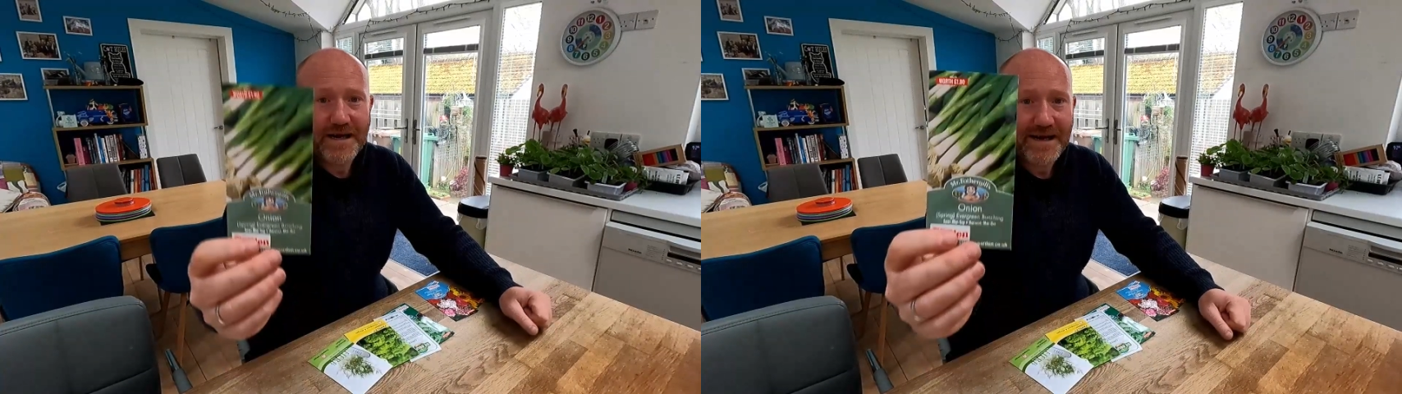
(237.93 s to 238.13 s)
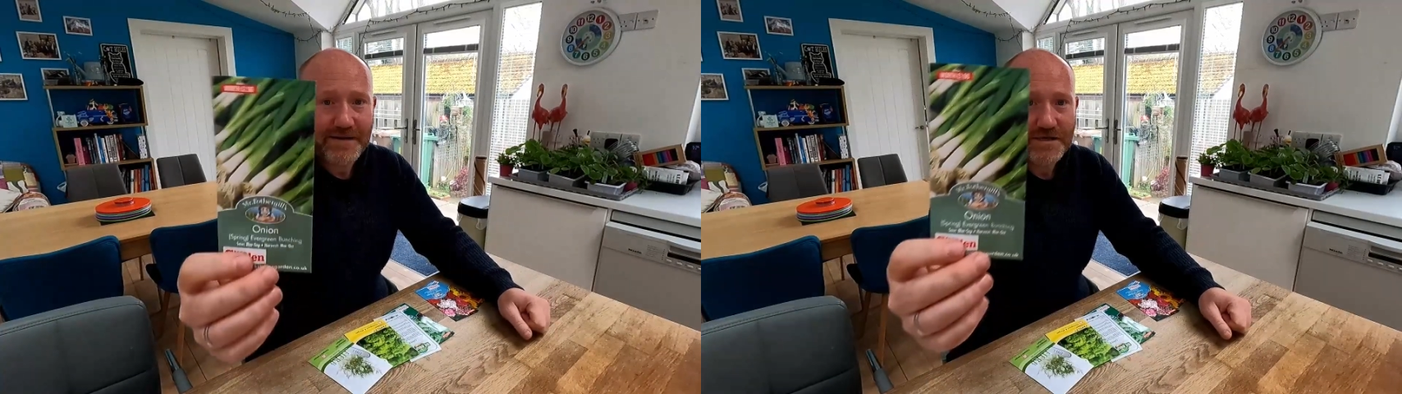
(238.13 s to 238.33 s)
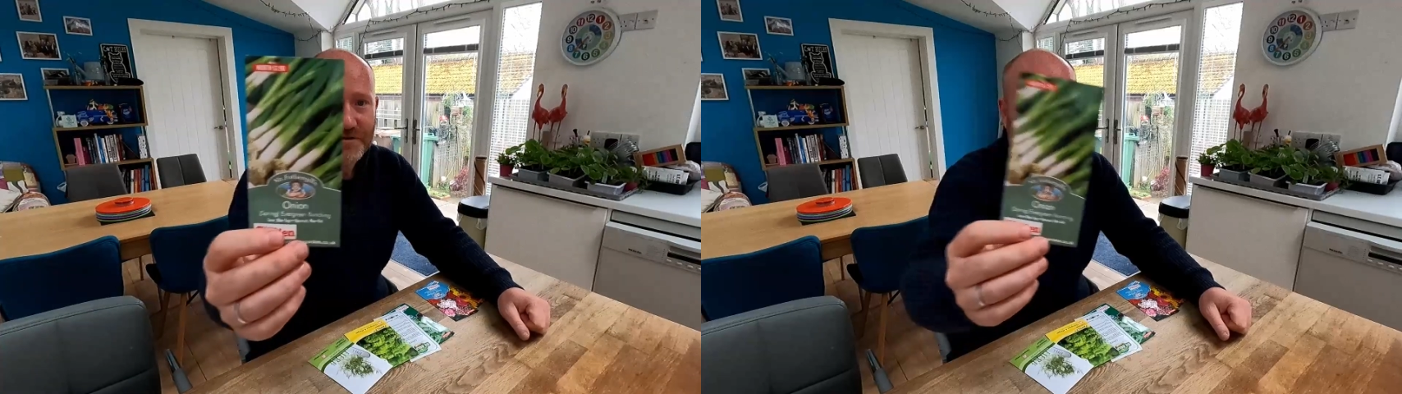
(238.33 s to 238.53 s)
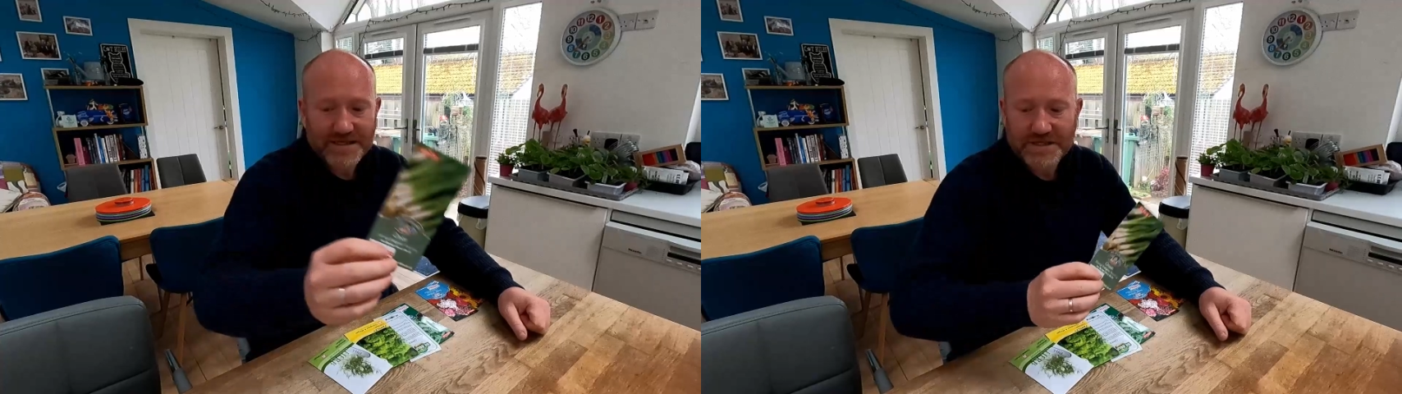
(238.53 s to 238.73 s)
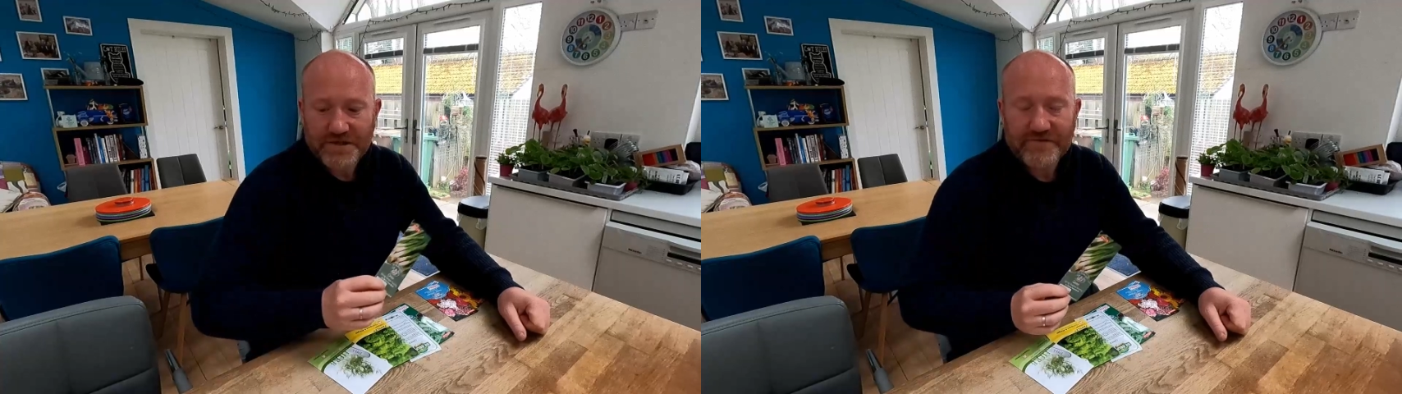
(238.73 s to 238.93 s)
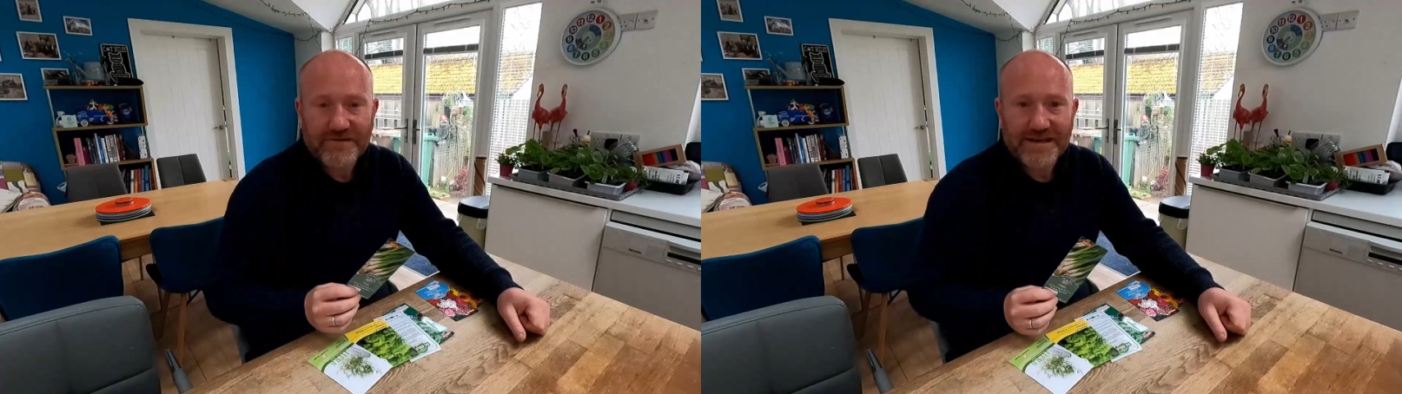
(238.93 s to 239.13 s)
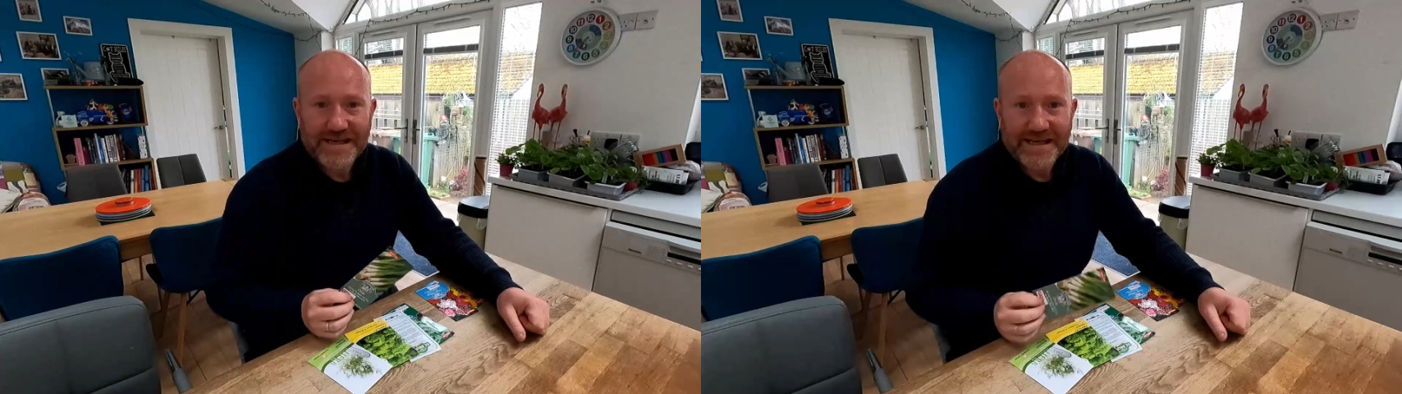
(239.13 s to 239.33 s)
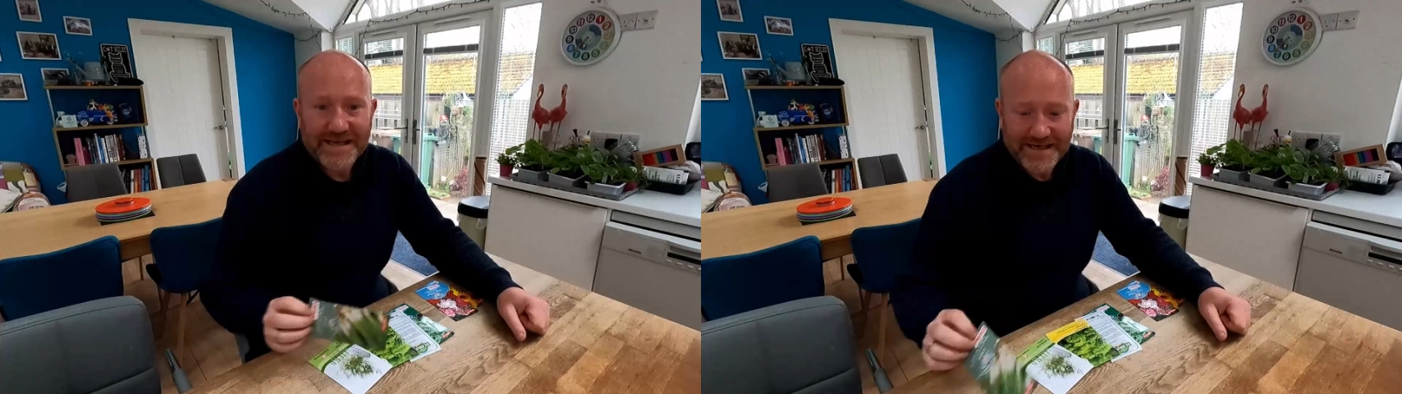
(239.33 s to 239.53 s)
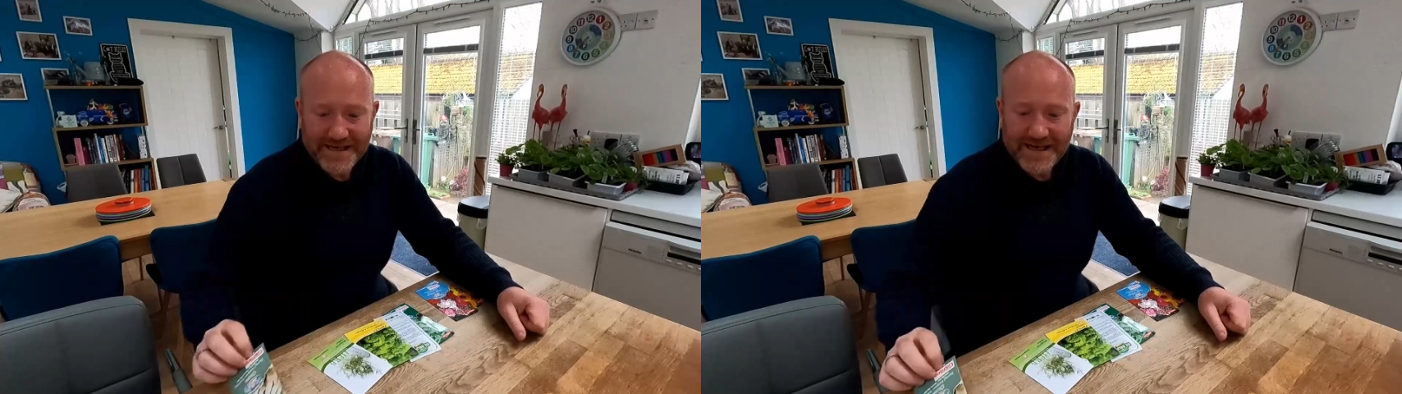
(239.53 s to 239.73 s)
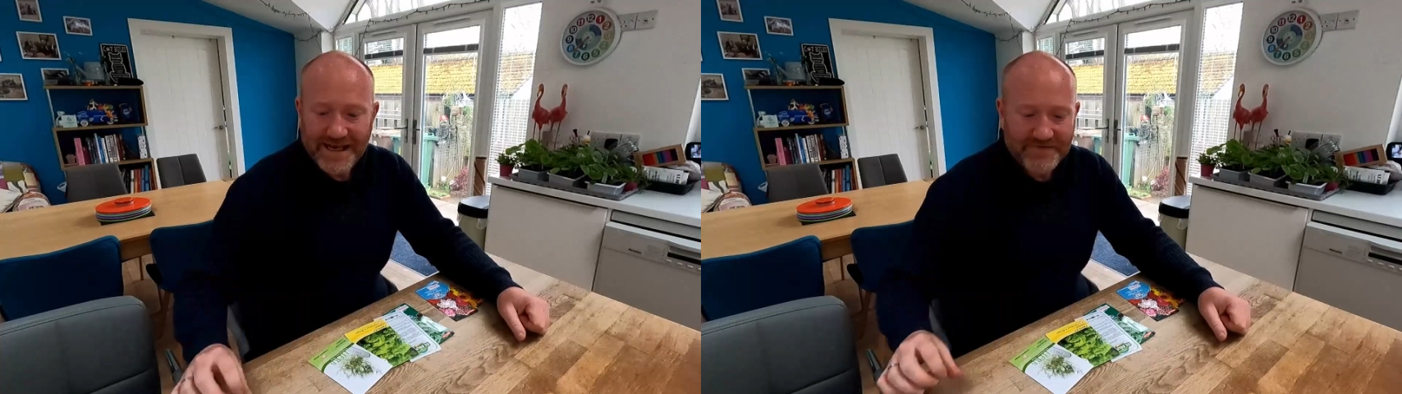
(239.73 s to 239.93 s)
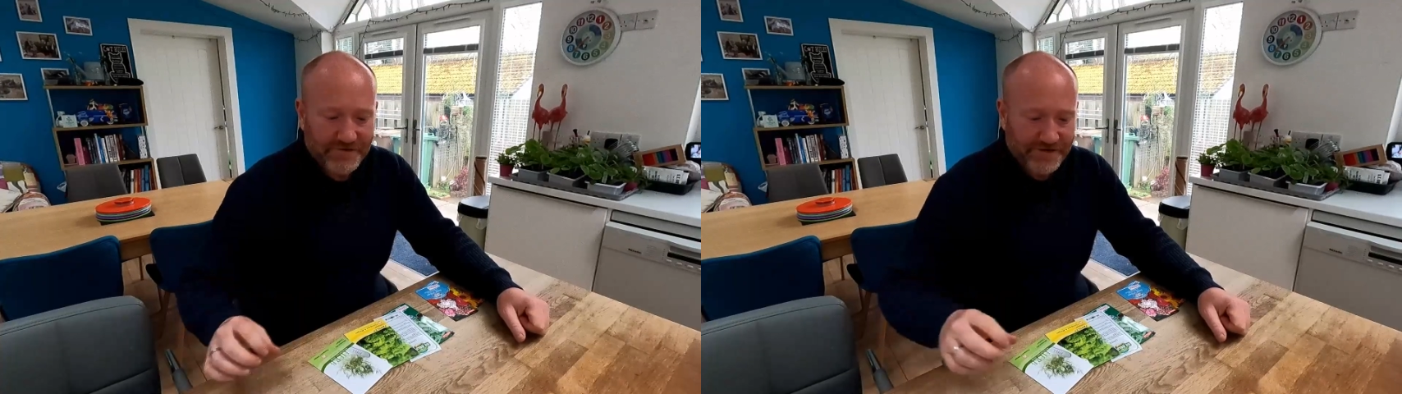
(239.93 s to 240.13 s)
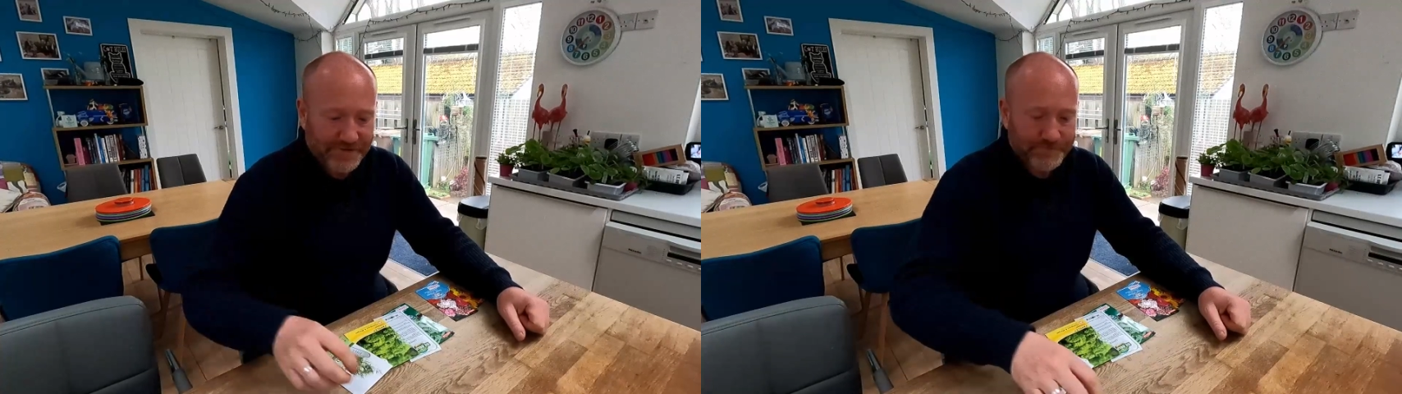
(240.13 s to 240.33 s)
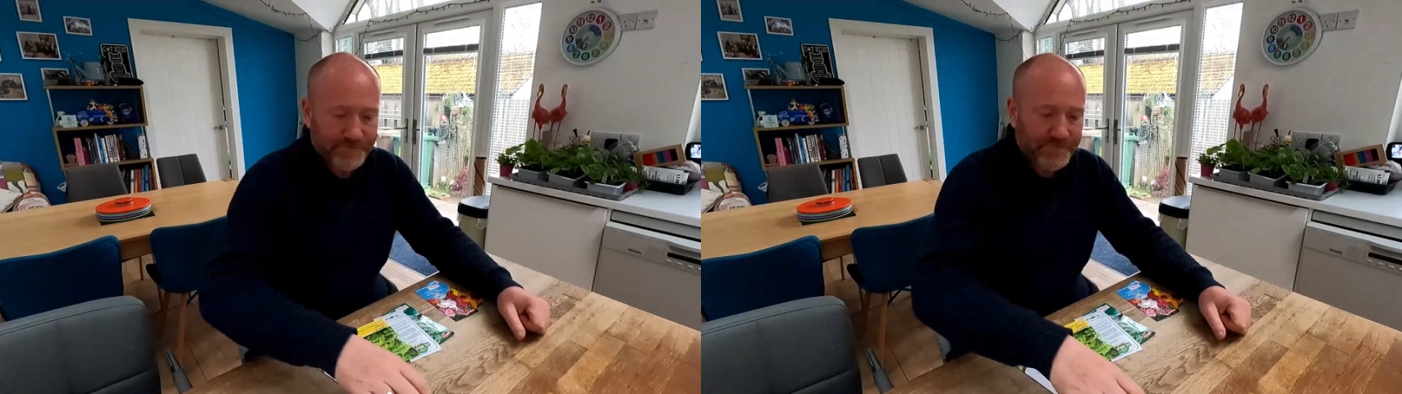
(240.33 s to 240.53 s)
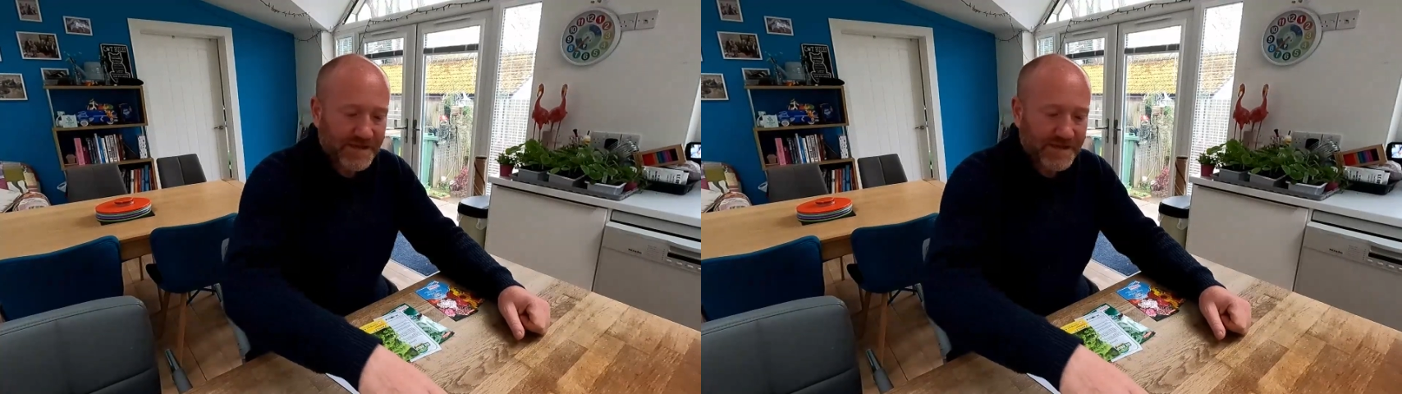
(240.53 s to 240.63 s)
and I'm going to try this new variety here, Evergreen.